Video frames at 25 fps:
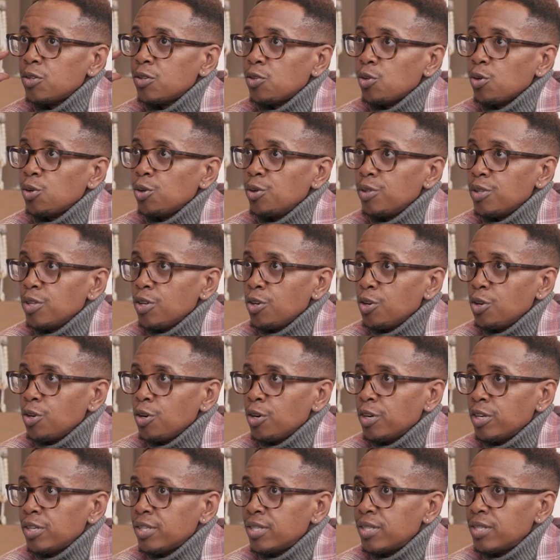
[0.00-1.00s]
So
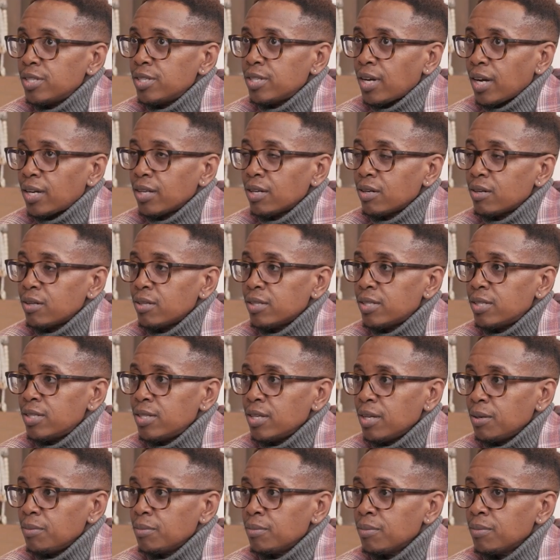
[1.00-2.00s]
your technical
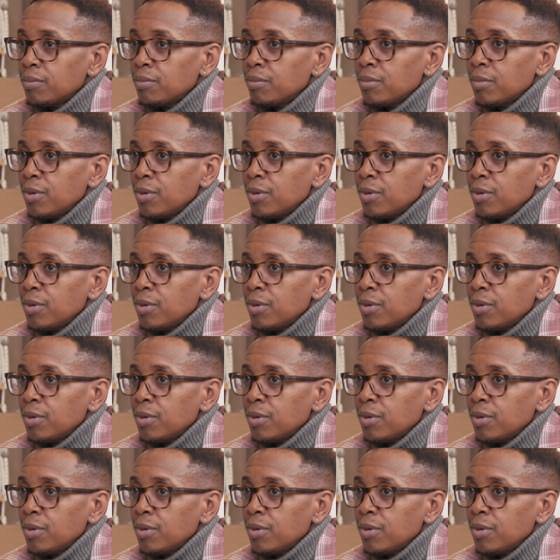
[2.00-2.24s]
team.